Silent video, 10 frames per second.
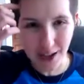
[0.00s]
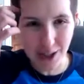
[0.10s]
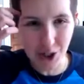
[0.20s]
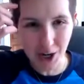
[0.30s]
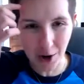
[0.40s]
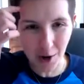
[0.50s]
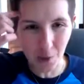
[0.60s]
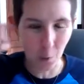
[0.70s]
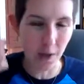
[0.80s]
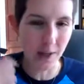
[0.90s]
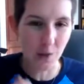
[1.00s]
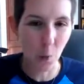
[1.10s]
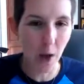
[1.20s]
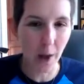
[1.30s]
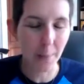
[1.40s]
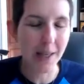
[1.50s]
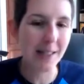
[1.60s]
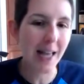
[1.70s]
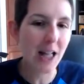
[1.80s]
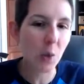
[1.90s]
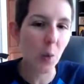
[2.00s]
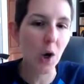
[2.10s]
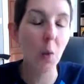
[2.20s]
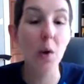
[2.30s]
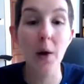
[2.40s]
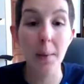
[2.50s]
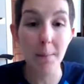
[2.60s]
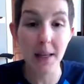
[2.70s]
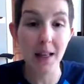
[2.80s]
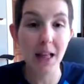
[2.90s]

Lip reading: and sharing the win as well, because that's where we want to be.